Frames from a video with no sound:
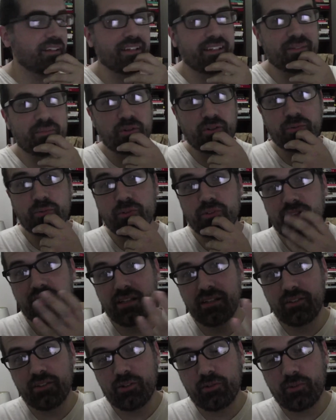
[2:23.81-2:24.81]
it's much more
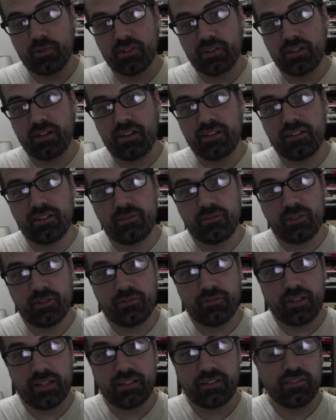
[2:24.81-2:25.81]
significant what the gut level
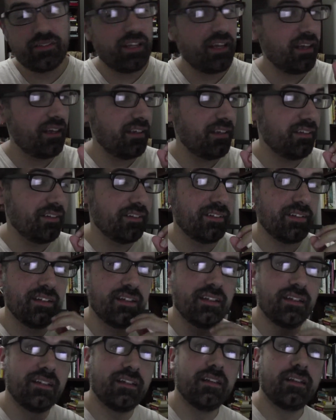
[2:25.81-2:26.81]
effect of that is
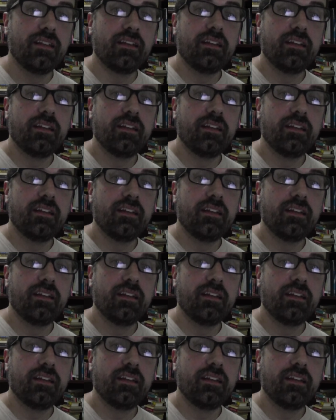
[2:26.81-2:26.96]
than